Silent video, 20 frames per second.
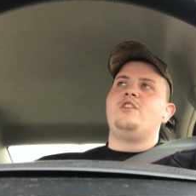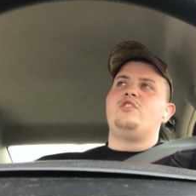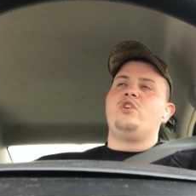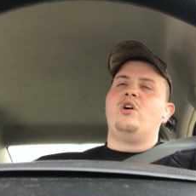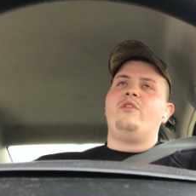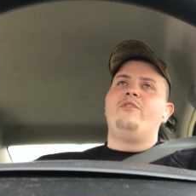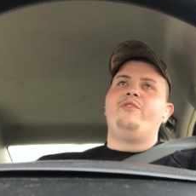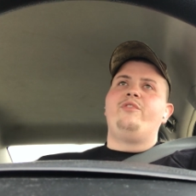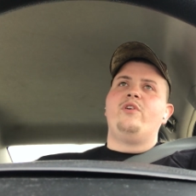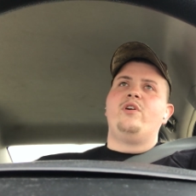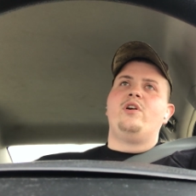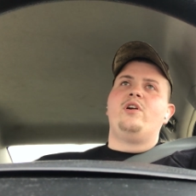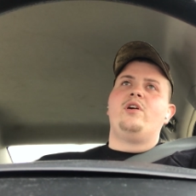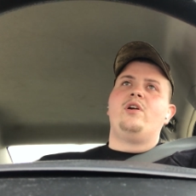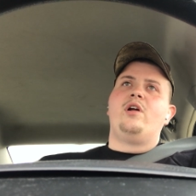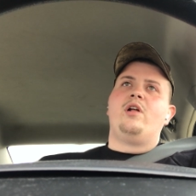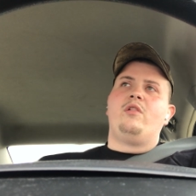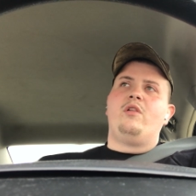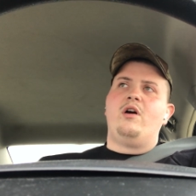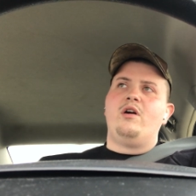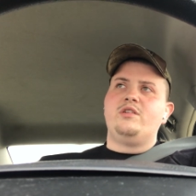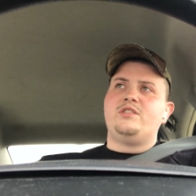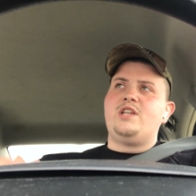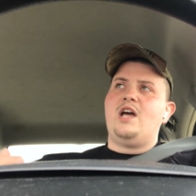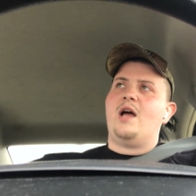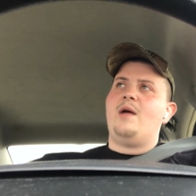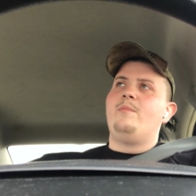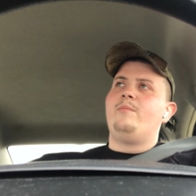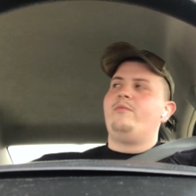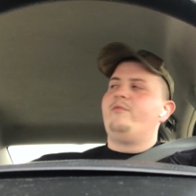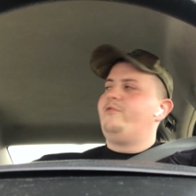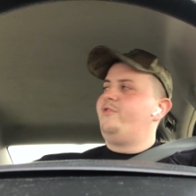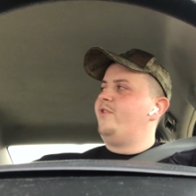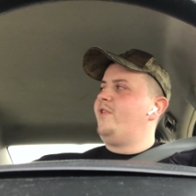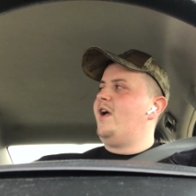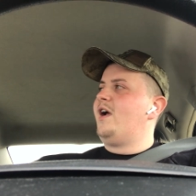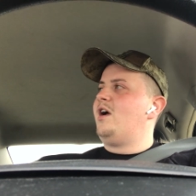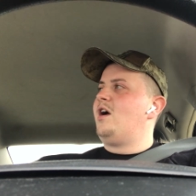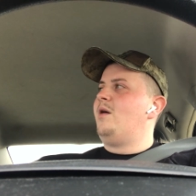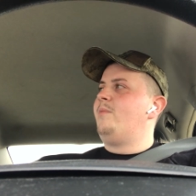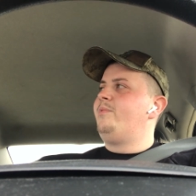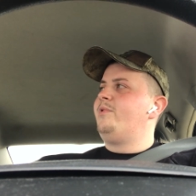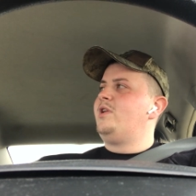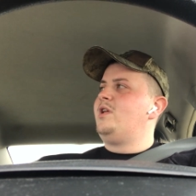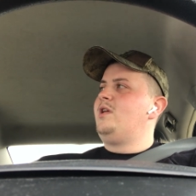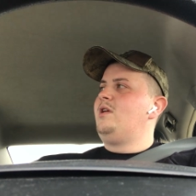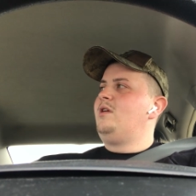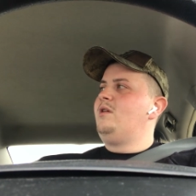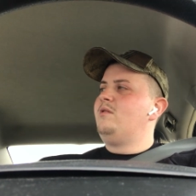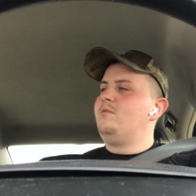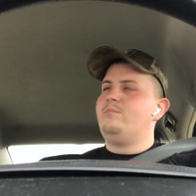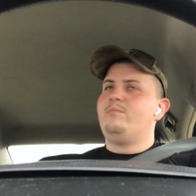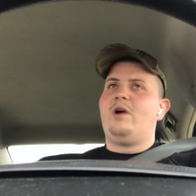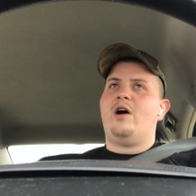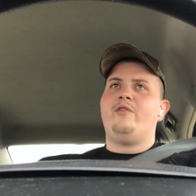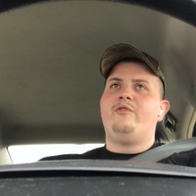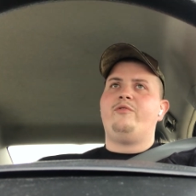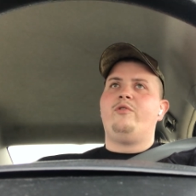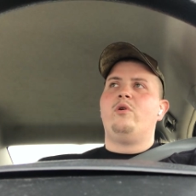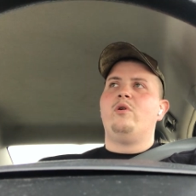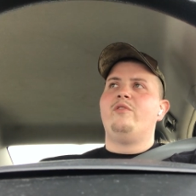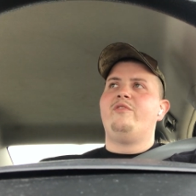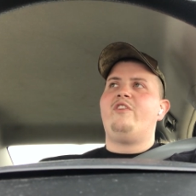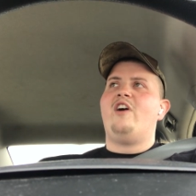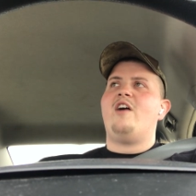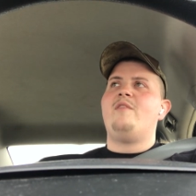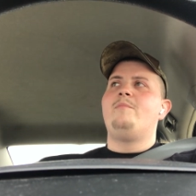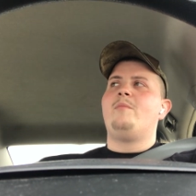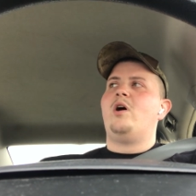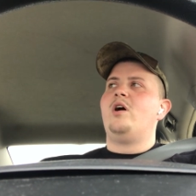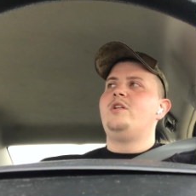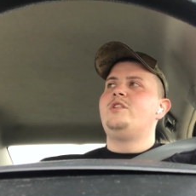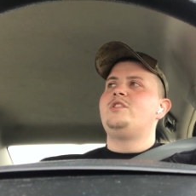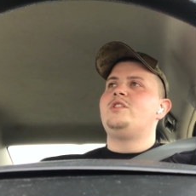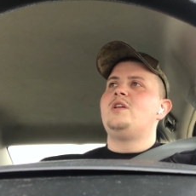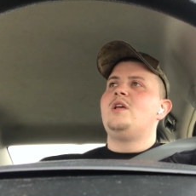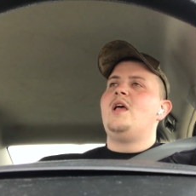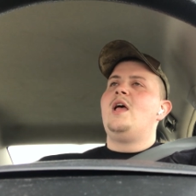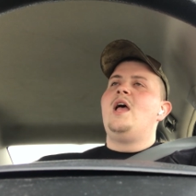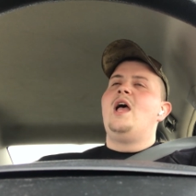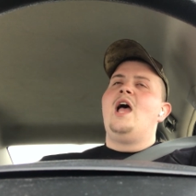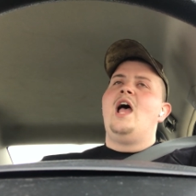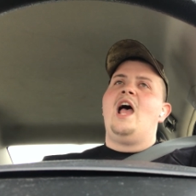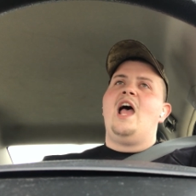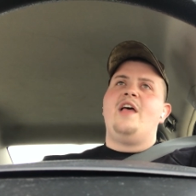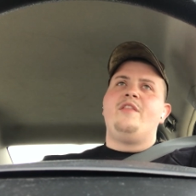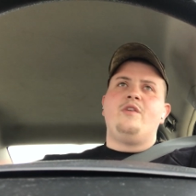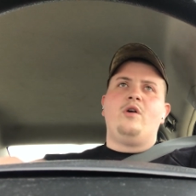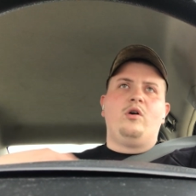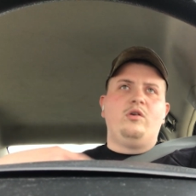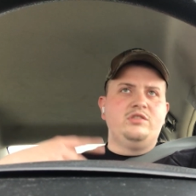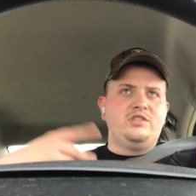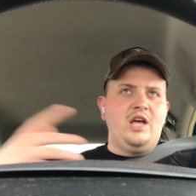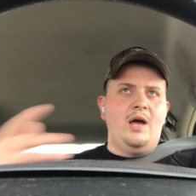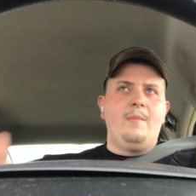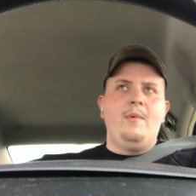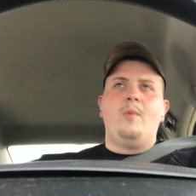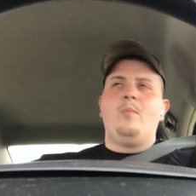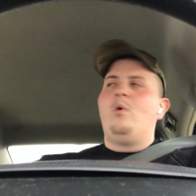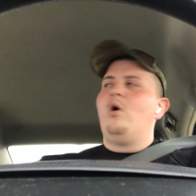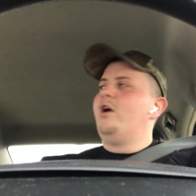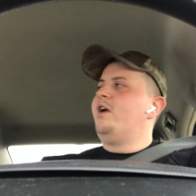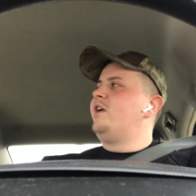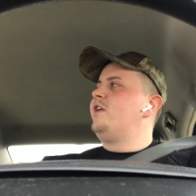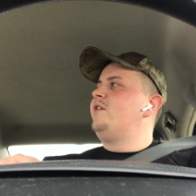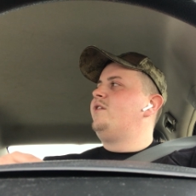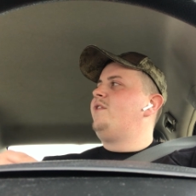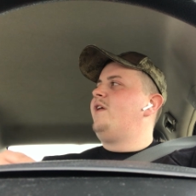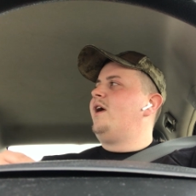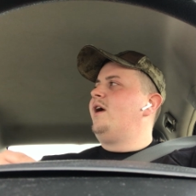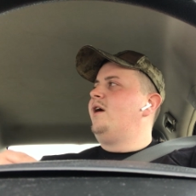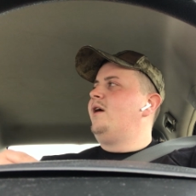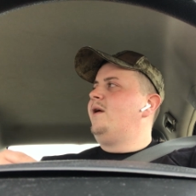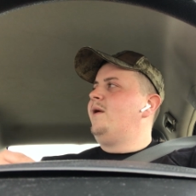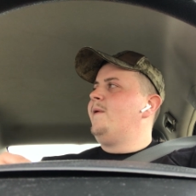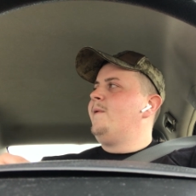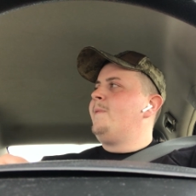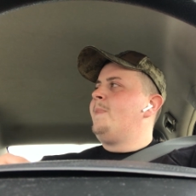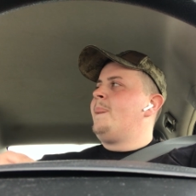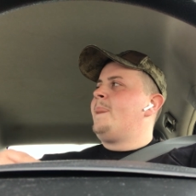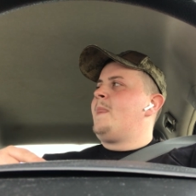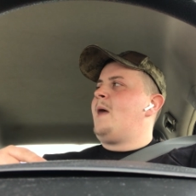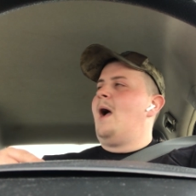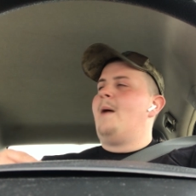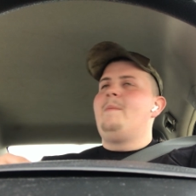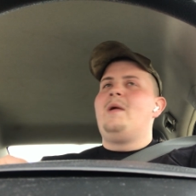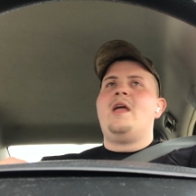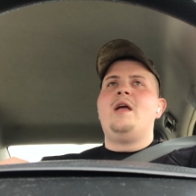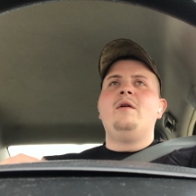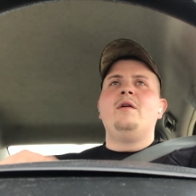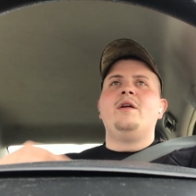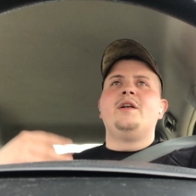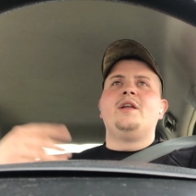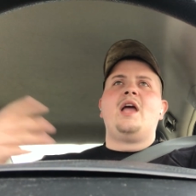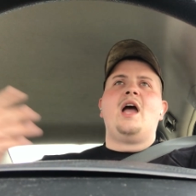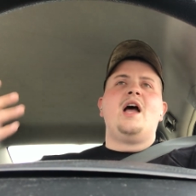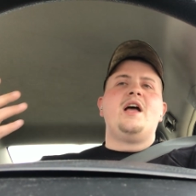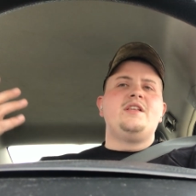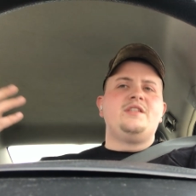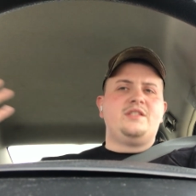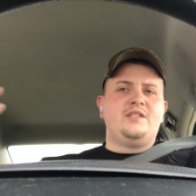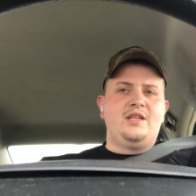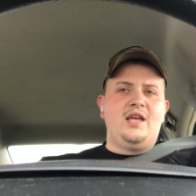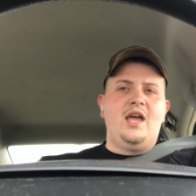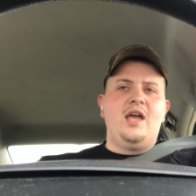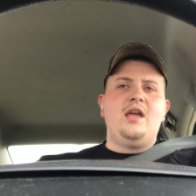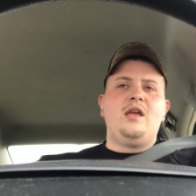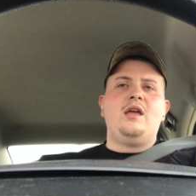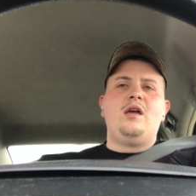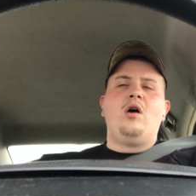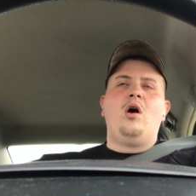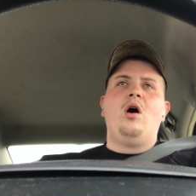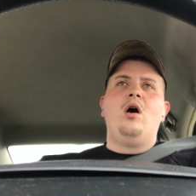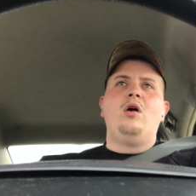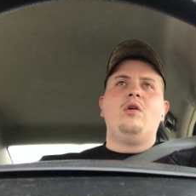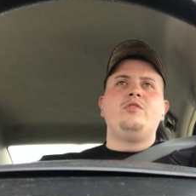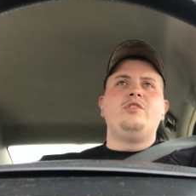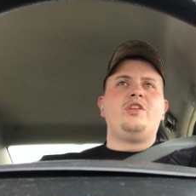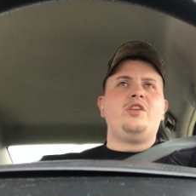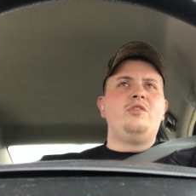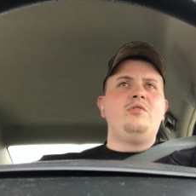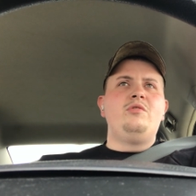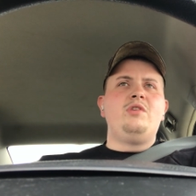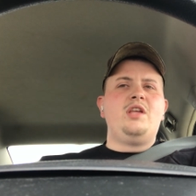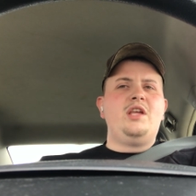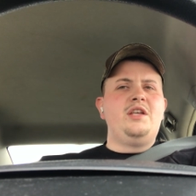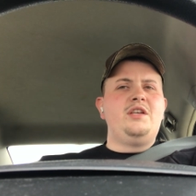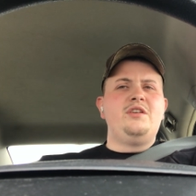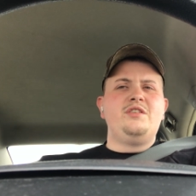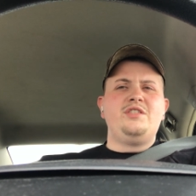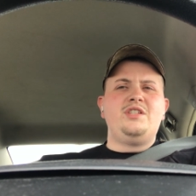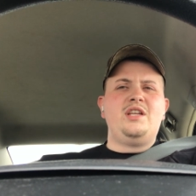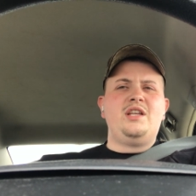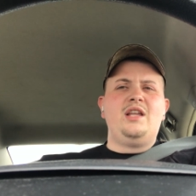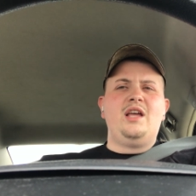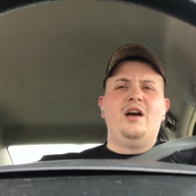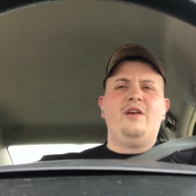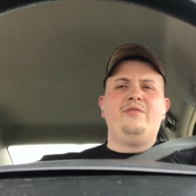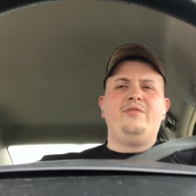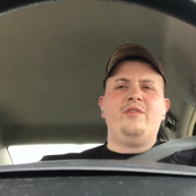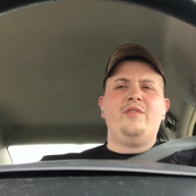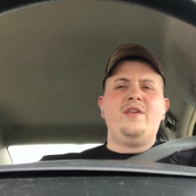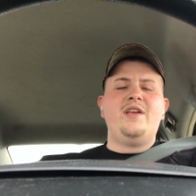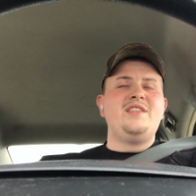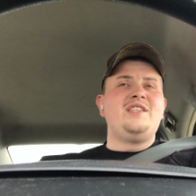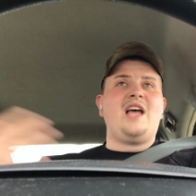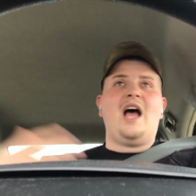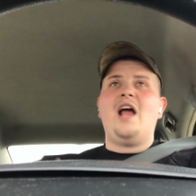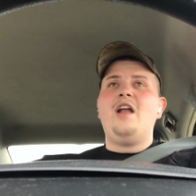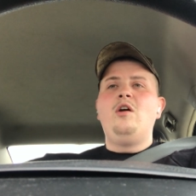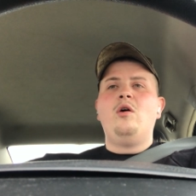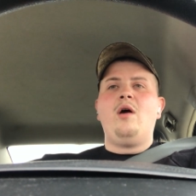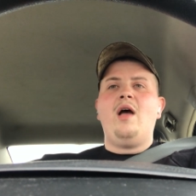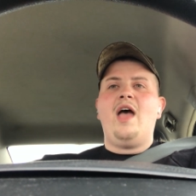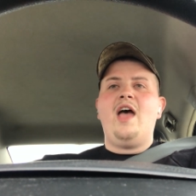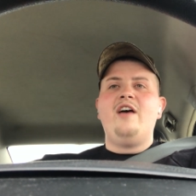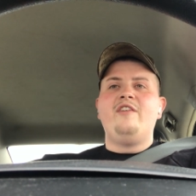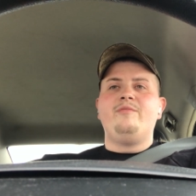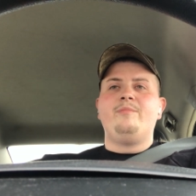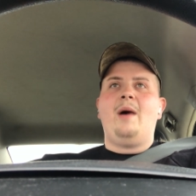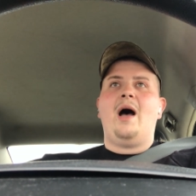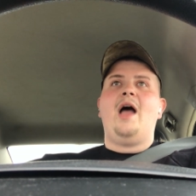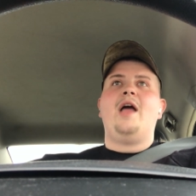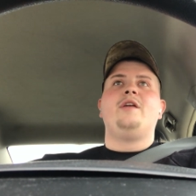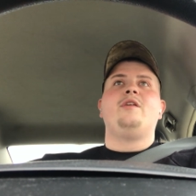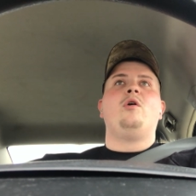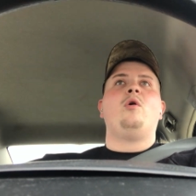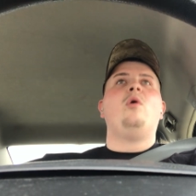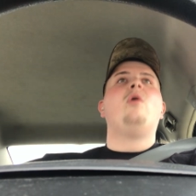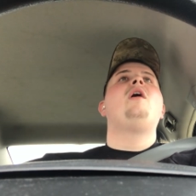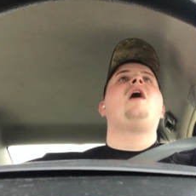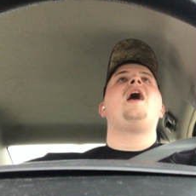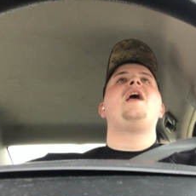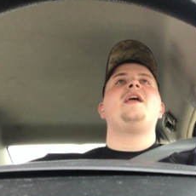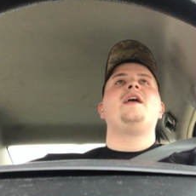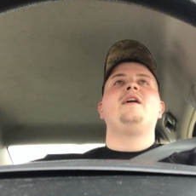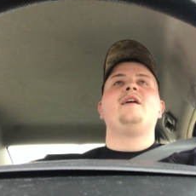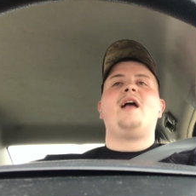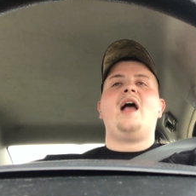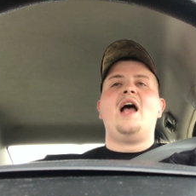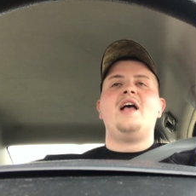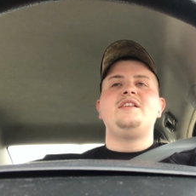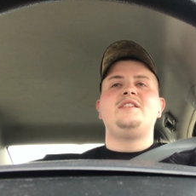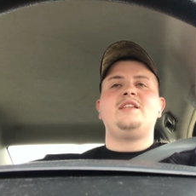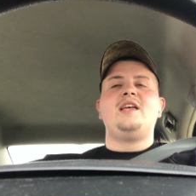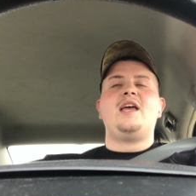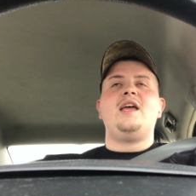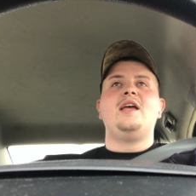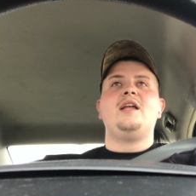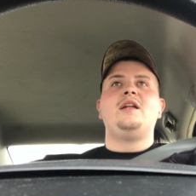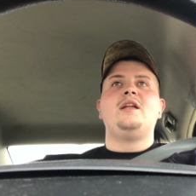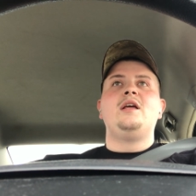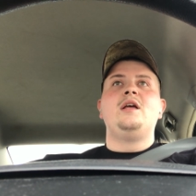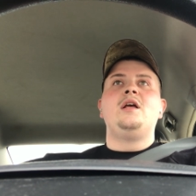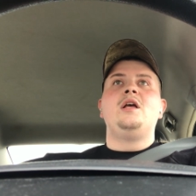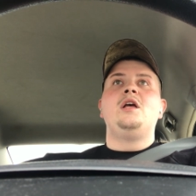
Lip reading: drove for a long time for that company, about 4 or 5 months. And the whole time I'm working there, I'm hearing guys say, oh, do you need your CDL for this? I don't have mine. Or I hear guys saying,